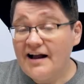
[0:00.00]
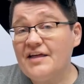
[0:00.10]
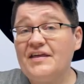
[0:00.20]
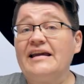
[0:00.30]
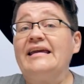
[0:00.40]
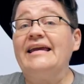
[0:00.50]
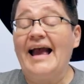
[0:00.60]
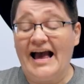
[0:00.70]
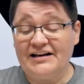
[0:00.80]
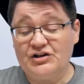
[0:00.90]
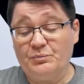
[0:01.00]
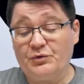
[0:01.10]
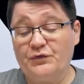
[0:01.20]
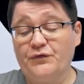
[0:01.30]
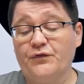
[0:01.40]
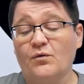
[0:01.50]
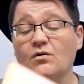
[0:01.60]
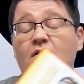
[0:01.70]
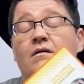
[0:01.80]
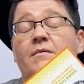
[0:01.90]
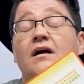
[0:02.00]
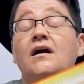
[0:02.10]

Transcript: that he had to perform